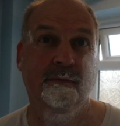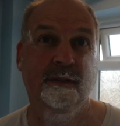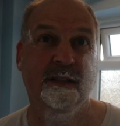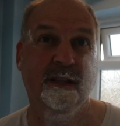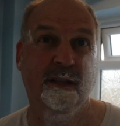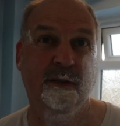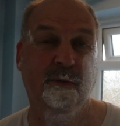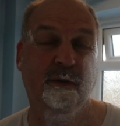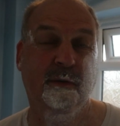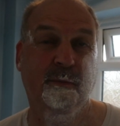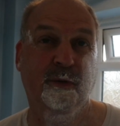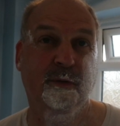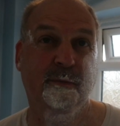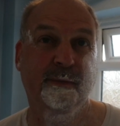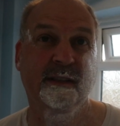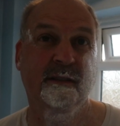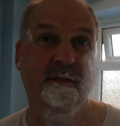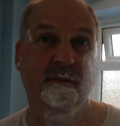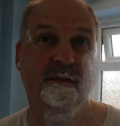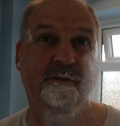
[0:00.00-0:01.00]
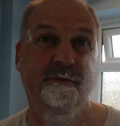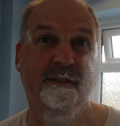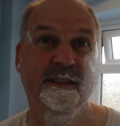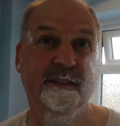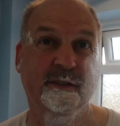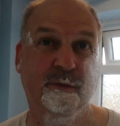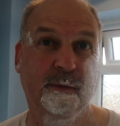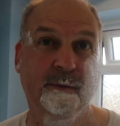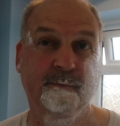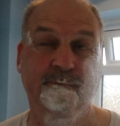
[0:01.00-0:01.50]
You know, I'm about the
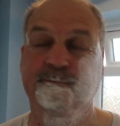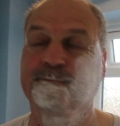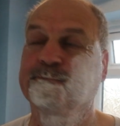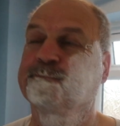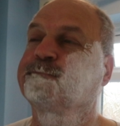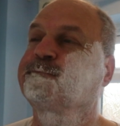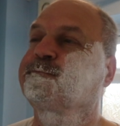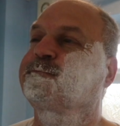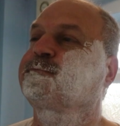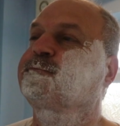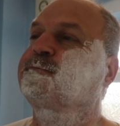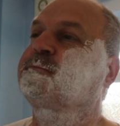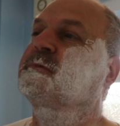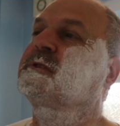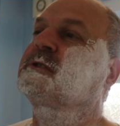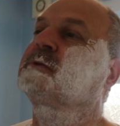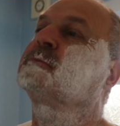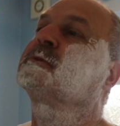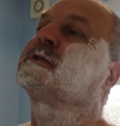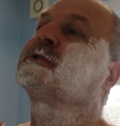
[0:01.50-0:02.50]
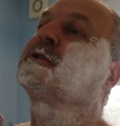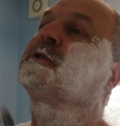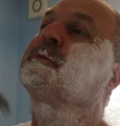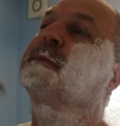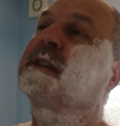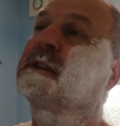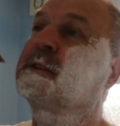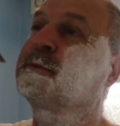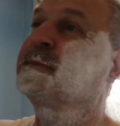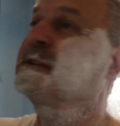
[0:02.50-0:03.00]
Vicks one. It's all
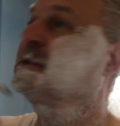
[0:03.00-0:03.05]
about, it's a